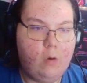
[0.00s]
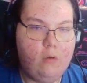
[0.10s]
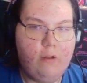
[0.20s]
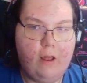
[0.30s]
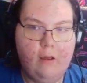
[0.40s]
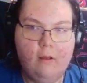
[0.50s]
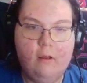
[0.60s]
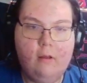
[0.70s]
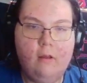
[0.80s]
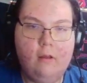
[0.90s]
go over there.
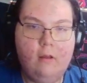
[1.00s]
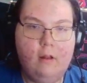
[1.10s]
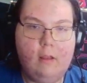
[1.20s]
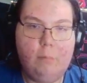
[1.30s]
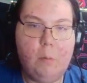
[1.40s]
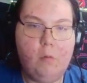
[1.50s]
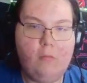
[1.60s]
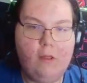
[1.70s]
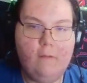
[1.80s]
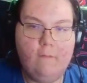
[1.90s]
There's people over
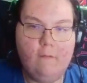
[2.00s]
there.